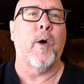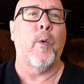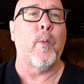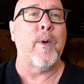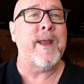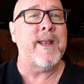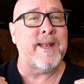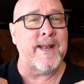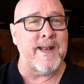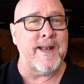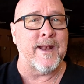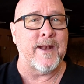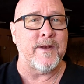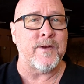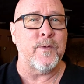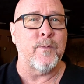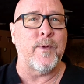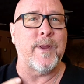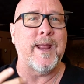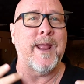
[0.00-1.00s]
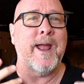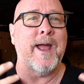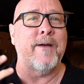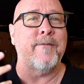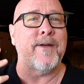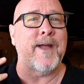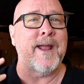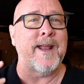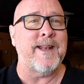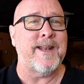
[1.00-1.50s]
We didn't. We
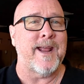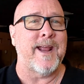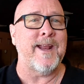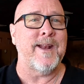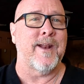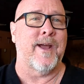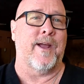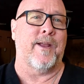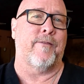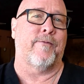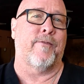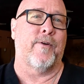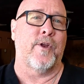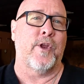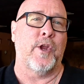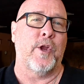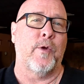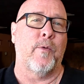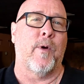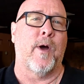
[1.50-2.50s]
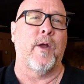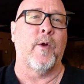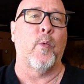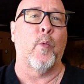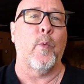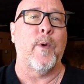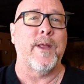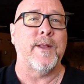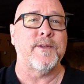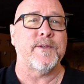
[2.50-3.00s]
have a date night for you
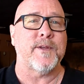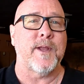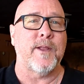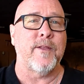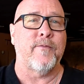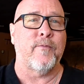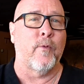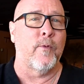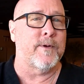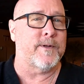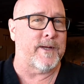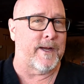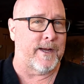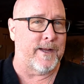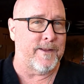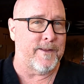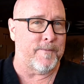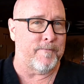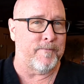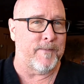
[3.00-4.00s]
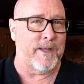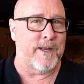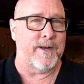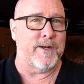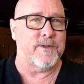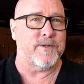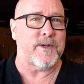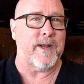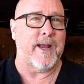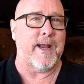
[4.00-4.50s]
on Wednesday the 14th.
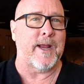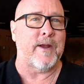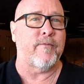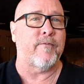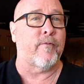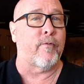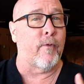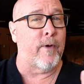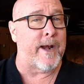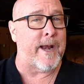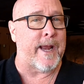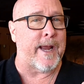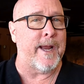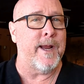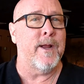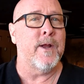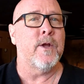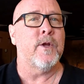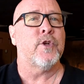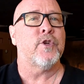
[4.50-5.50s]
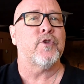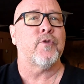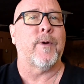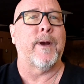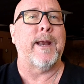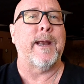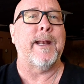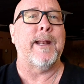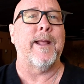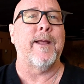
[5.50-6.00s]
It is a free
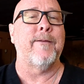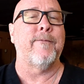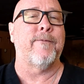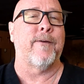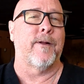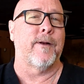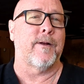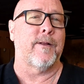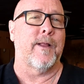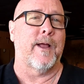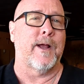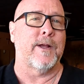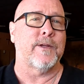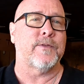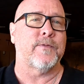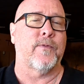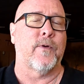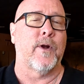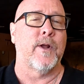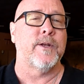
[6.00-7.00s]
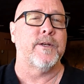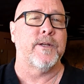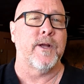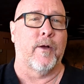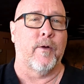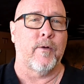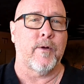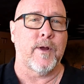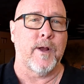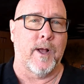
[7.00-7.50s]
train and fun class for
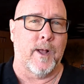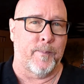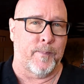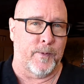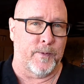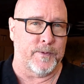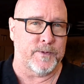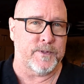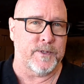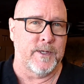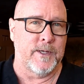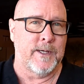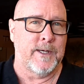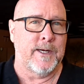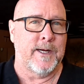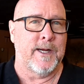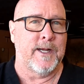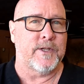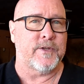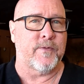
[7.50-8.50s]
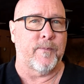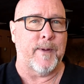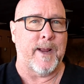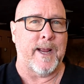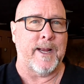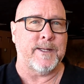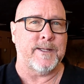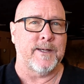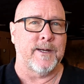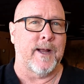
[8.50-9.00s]
adult couples. It's from
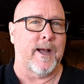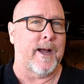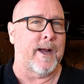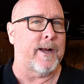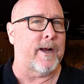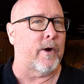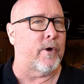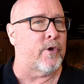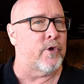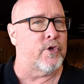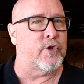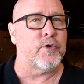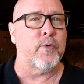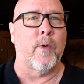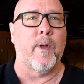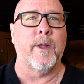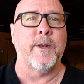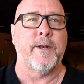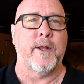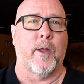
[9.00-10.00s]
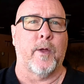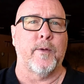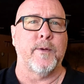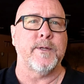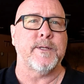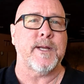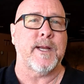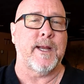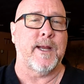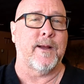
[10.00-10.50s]
8 to 9, our usual adult
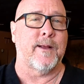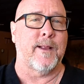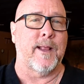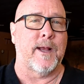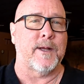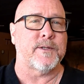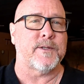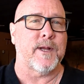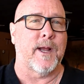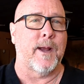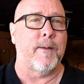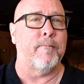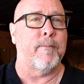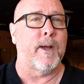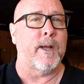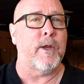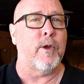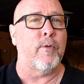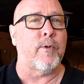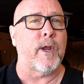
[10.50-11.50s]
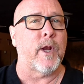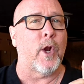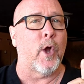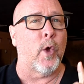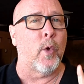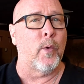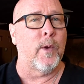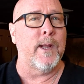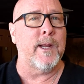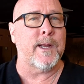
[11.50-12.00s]
and teen class time, but you can
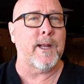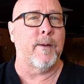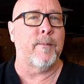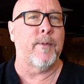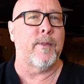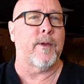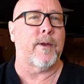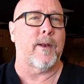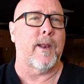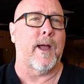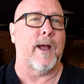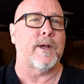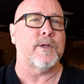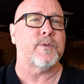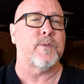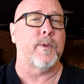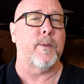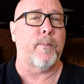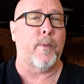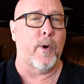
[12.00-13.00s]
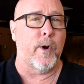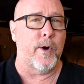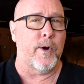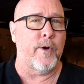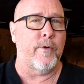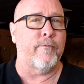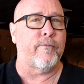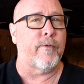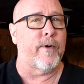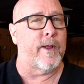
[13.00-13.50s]
only come to the class with a
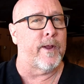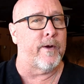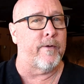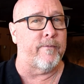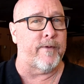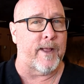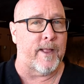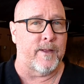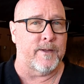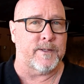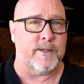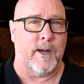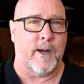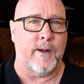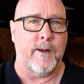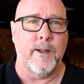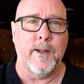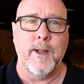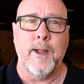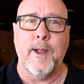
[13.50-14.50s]
partner, friend, or Valentine.